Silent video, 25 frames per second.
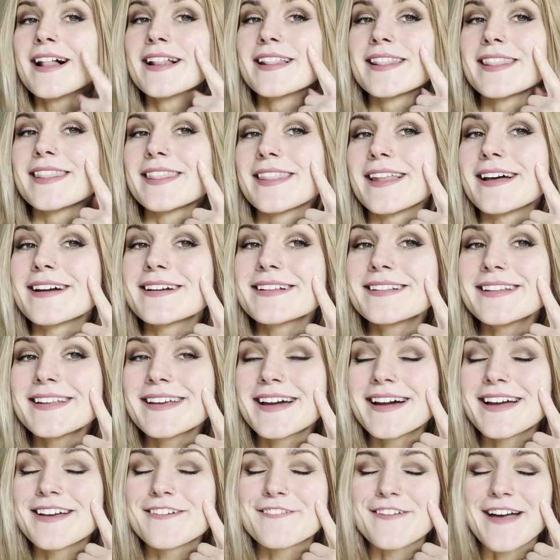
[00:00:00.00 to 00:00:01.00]
Luckily,
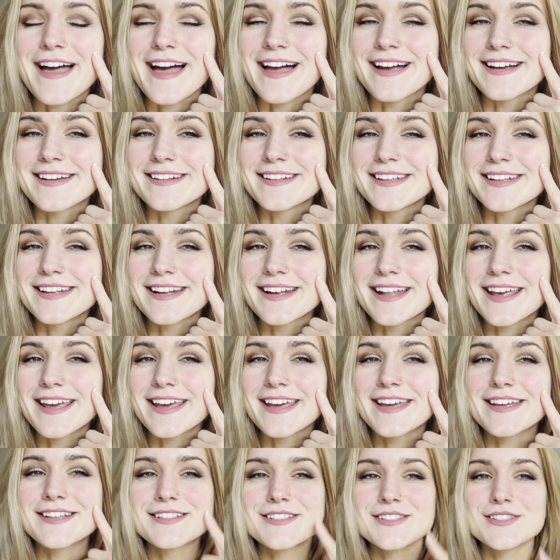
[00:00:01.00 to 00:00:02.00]
I have acne
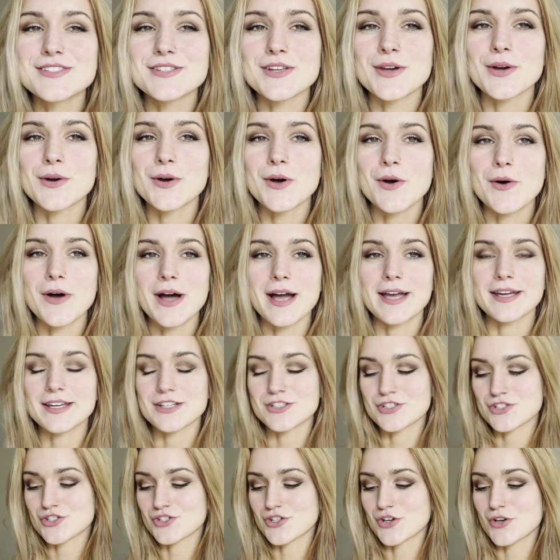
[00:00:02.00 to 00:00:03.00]
today, so I
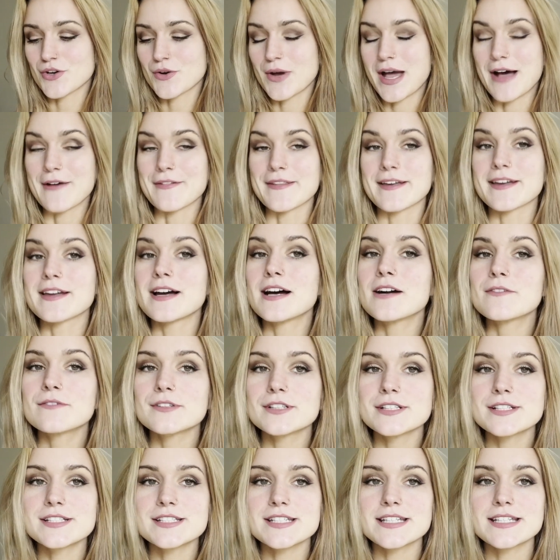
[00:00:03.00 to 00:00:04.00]
can show how the
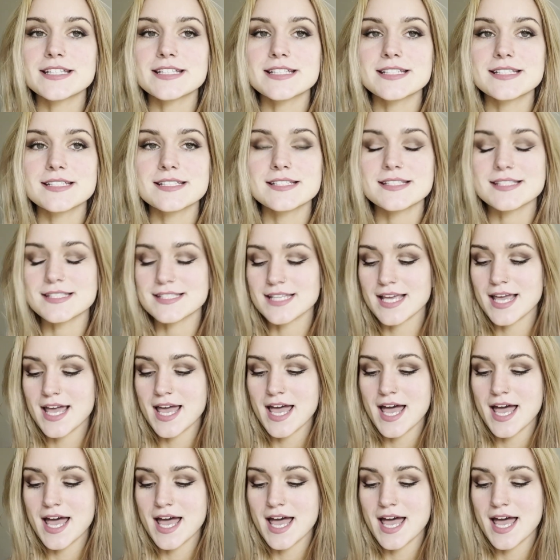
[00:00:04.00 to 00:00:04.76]
coverage is.